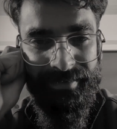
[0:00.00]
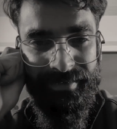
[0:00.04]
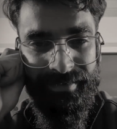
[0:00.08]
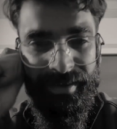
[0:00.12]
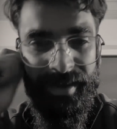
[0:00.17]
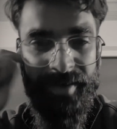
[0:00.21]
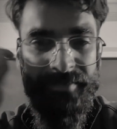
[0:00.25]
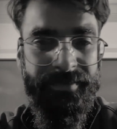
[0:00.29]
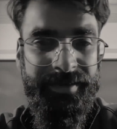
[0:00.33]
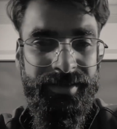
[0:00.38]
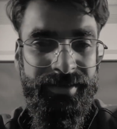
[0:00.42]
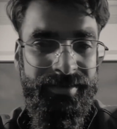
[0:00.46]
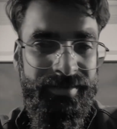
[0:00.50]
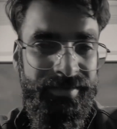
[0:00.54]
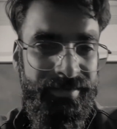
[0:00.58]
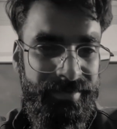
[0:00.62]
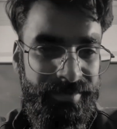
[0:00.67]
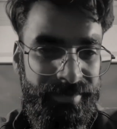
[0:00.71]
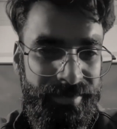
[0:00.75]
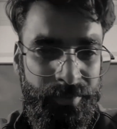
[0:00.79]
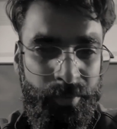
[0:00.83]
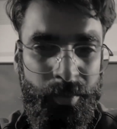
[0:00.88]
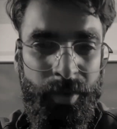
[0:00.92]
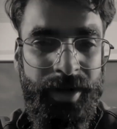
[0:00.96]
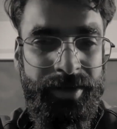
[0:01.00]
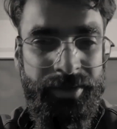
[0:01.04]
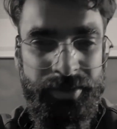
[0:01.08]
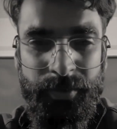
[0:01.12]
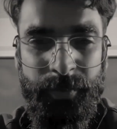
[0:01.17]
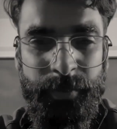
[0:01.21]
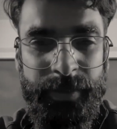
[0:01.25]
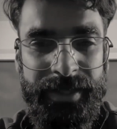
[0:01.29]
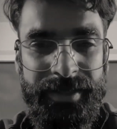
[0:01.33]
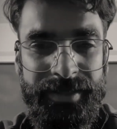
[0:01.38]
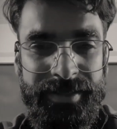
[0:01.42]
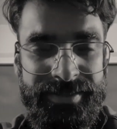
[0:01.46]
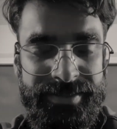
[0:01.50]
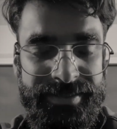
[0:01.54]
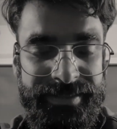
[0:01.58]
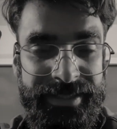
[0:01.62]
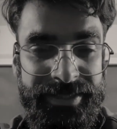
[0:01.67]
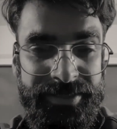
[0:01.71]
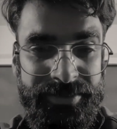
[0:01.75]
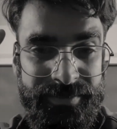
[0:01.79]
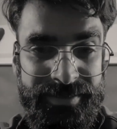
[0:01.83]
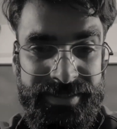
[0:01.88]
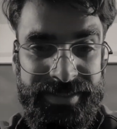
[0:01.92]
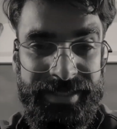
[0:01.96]
After one, two years, they
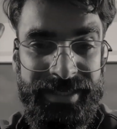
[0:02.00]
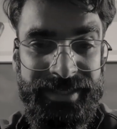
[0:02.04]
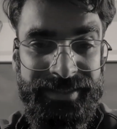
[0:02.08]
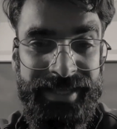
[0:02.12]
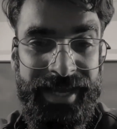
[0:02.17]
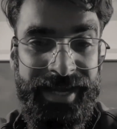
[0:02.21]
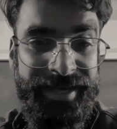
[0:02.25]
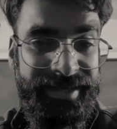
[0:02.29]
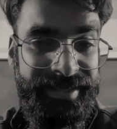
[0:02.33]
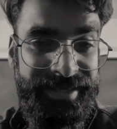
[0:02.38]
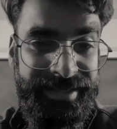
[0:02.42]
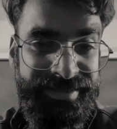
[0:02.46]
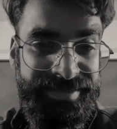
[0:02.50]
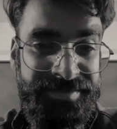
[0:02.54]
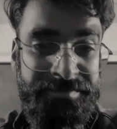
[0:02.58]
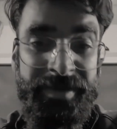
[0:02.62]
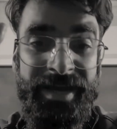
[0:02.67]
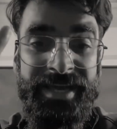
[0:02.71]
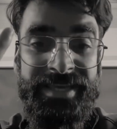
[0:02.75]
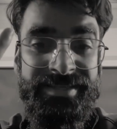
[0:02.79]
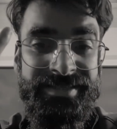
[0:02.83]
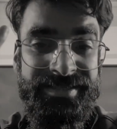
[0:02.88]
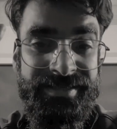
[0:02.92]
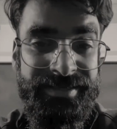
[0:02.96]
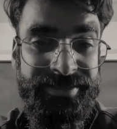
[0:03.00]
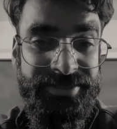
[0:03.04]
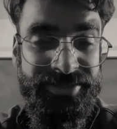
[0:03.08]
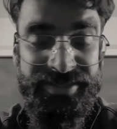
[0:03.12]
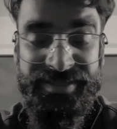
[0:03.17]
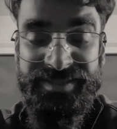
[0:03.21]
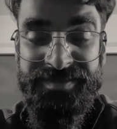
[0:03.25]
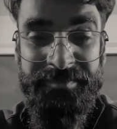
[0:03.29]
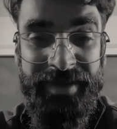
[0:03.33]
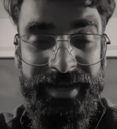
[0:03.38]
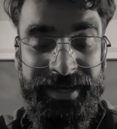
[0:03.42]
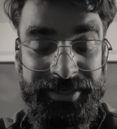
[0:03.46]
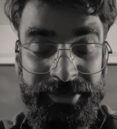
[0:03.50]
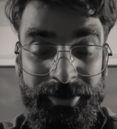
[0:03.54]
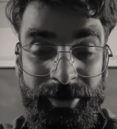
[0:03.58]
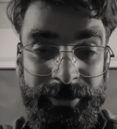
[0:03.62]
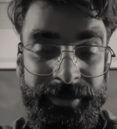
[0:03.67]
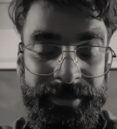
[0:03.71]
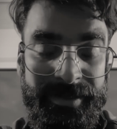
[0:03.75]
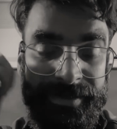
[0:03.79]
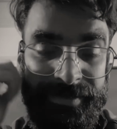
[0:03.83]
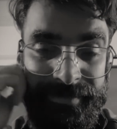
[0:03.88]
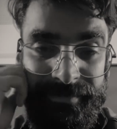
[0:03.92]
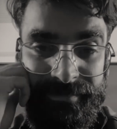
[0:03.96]
should say that he is my son, she is my
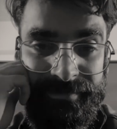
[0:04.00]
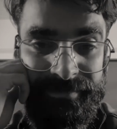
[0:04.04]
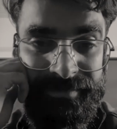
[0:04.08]
daughter.